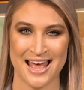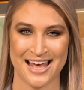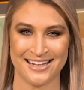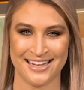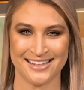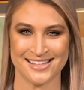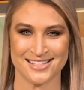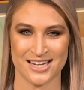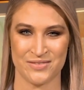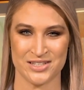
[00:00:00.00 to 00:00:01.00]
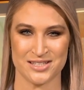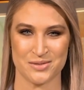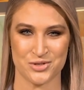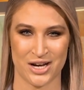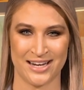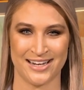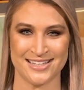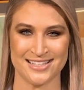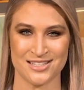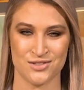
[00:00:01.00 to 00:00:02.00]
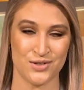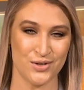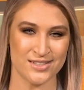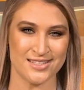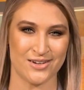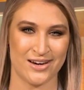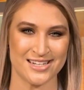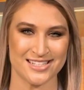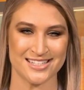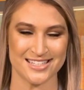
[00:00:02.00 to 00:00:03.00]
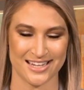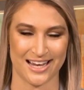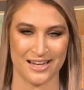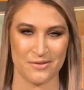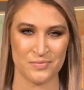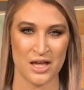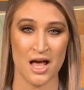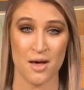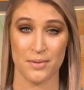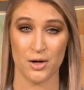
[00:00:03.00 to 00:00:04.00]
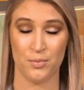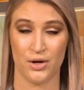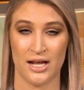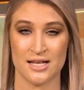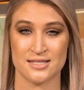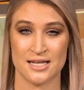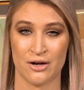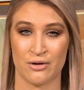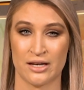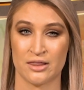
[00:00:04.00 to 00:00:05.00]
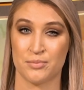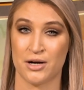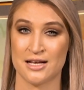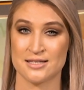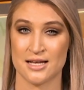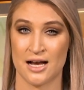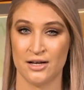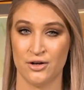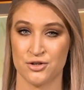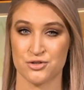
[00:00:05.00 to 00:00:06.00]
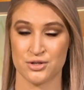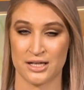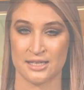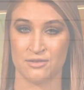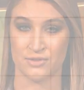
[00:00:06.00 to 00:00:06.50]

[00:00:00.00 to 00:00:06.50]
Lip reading: And now let's dive into some trading ideas for your consideration today. Bell Potter has downgraded the price target on Australian